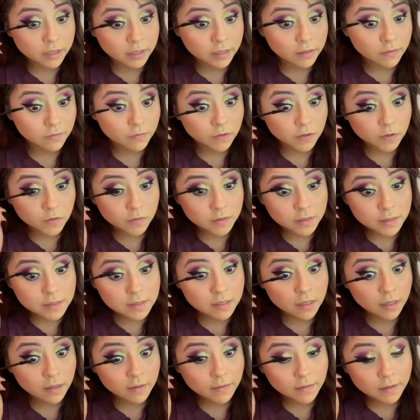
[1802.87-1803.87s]
influence
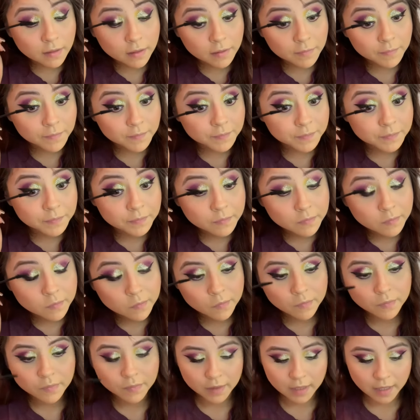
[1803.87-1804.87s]
on them.
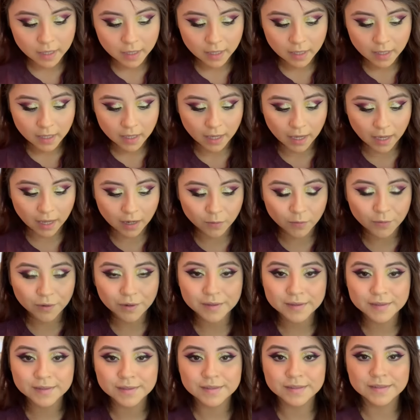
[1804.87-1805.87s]
I don't
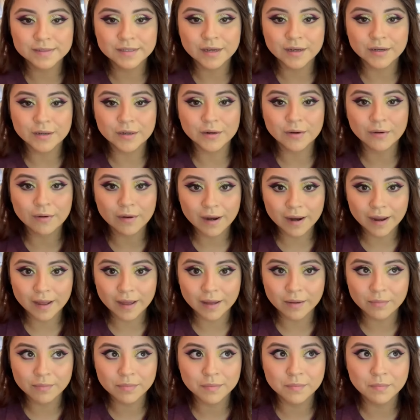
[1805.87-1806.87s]
want to talk
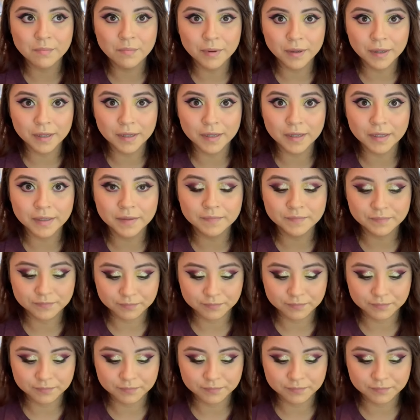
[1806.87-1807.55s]
crap, but